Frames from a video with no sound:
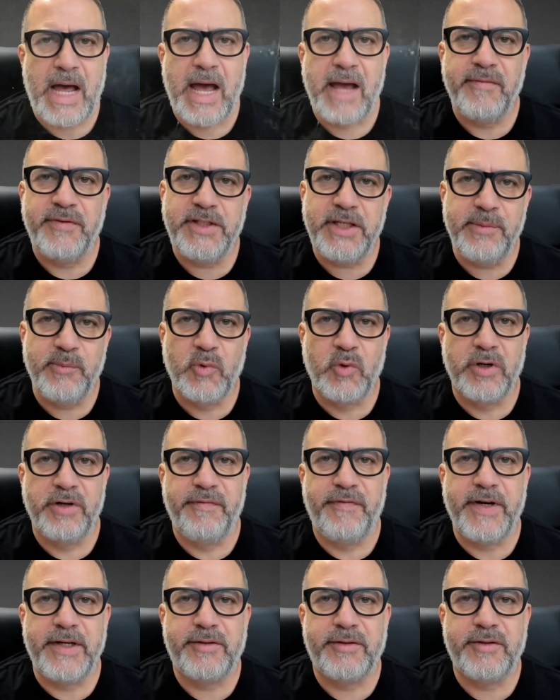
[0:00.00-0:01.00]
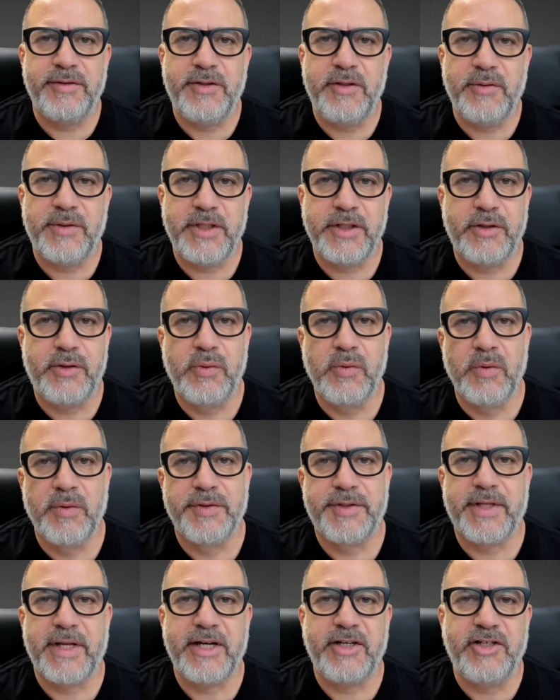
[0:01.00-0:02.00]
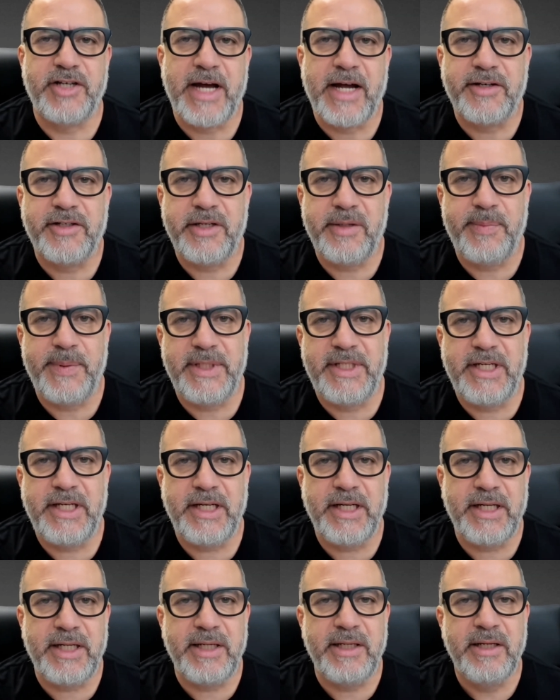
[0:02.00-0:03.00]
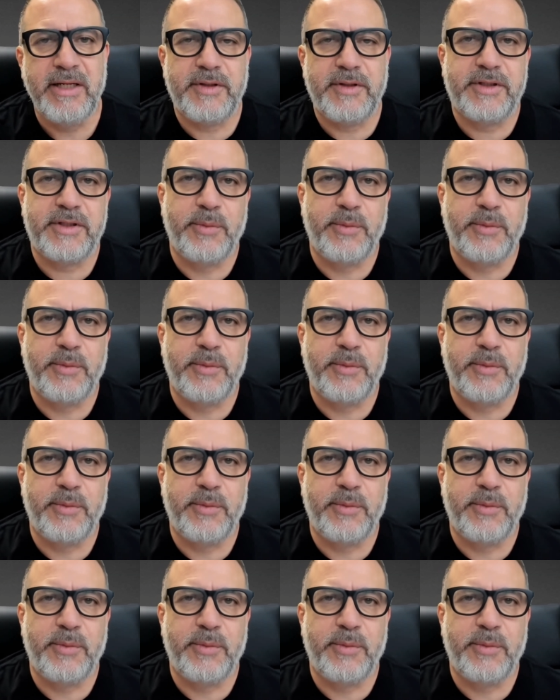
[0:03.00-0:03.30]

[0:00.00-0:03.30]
I've seen more inventors using tools like ChatGPT